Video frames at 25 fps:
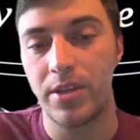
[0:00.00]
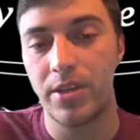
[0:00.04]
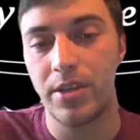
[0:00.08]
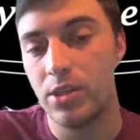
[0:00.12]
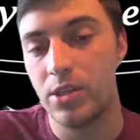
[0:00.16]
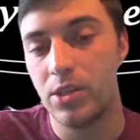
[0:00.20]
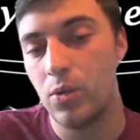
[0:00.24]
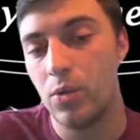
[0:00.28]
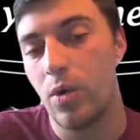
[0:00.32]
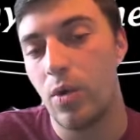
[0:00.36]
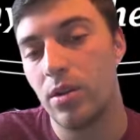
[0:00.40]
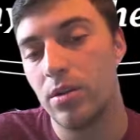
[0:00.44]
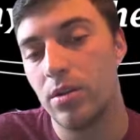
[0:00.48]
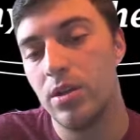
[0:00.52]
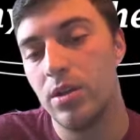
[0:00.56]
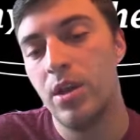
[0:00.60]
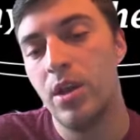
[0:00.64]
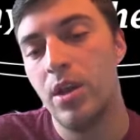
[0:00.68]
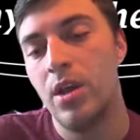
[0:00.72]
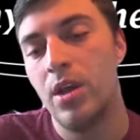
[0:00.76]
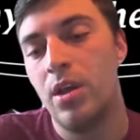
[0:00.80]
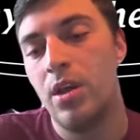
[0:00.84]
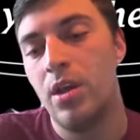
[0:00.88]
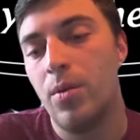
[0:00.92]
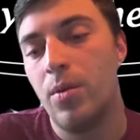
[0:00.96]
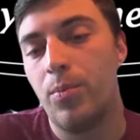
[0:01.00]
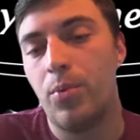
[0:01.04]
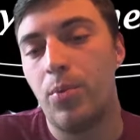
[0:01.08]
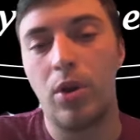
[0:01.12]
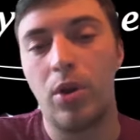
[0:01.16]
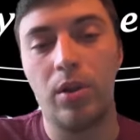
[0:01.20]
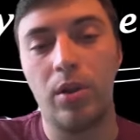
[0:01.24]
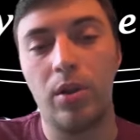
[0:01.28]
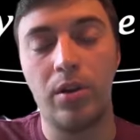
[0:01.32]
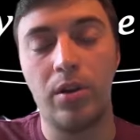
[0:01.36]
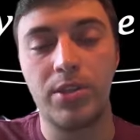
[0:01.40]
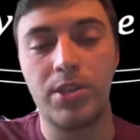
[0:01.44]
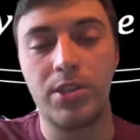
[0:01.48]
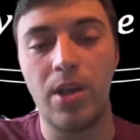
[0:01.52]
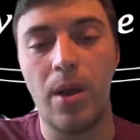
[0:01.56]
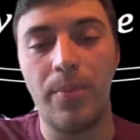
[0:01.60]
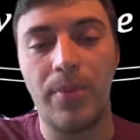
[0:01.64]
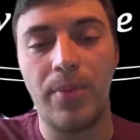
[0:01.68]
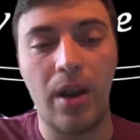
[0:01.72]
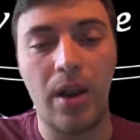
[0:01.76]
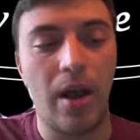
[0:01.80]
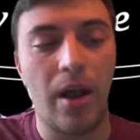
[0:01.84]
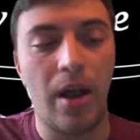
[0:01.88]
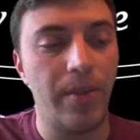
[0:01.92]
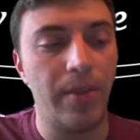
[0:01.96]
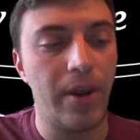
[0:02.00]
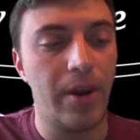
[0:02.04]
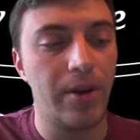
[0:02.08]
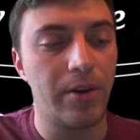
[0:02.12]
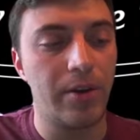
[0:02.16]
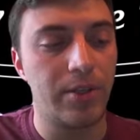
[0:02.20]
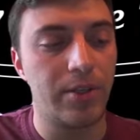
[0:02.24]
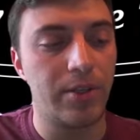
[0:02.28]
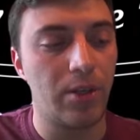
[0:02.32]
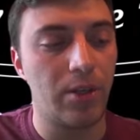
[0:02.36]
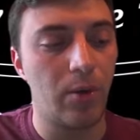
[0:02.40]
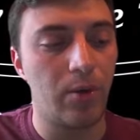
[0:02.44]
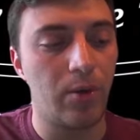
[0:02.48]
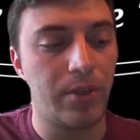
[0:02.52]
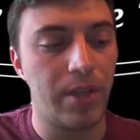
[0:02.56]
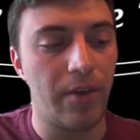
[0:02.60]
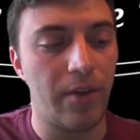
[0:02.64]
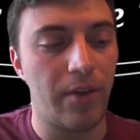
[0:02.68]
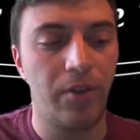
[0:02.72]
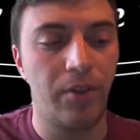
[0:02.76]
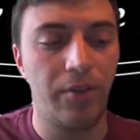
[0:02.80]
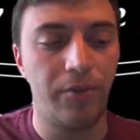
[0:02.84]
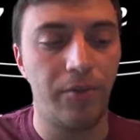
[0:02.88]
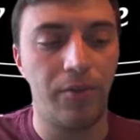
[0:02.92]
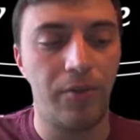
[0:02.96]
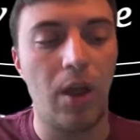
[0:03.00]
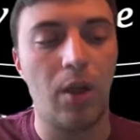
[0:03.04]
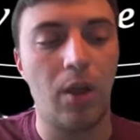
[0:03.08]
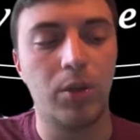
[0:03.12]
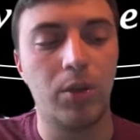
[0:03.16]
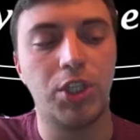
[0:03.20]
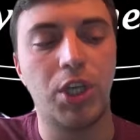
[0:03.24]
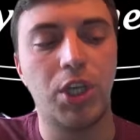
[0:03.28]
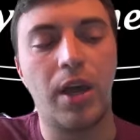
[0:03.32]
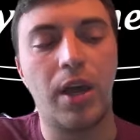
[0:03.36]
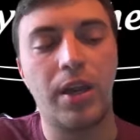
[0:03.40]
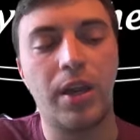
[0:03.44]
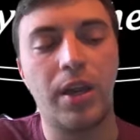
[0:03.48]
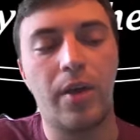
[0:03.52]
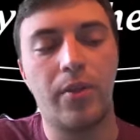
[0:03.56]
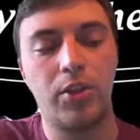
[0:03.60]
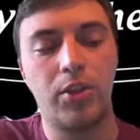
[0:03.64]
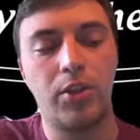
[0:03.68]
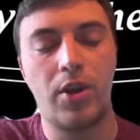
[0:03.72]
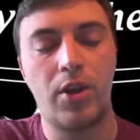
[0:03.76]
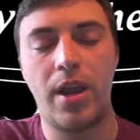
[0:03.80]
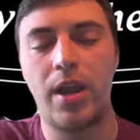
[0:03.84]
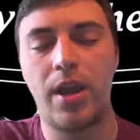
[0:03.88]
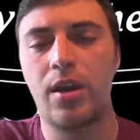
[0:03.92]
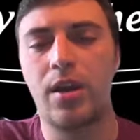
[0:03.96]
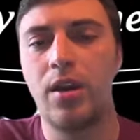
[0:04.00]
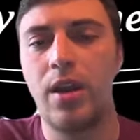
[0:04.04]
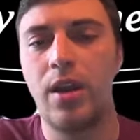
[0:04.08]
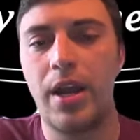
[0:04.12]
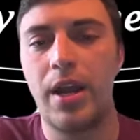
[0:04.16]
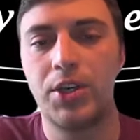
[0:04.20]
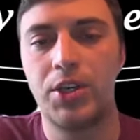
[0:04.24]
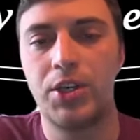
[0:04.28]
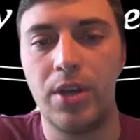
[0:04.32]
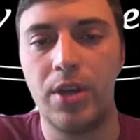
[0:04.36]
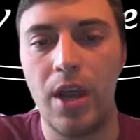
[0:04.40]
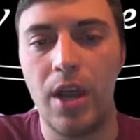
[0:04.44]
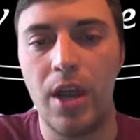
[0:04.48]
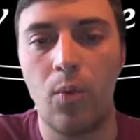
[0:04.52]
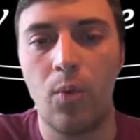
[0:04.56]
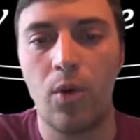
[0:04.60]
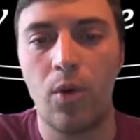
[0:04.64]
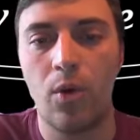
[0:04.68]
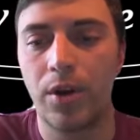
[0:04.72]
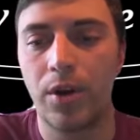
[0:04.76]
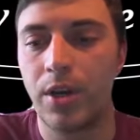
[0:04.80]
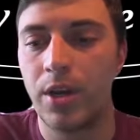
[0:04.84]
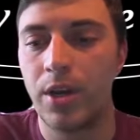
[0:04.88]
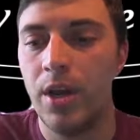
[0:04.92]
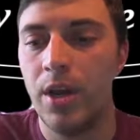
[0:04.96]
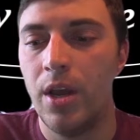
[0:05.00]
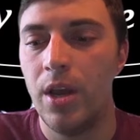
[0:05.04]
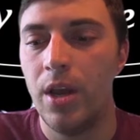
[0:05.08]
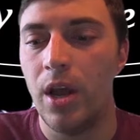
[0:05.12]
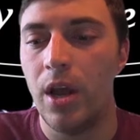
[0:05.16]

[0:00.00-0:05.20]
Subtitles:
us and you want to put a little something on there. So definitely follow Johnny on the Track on Action Network.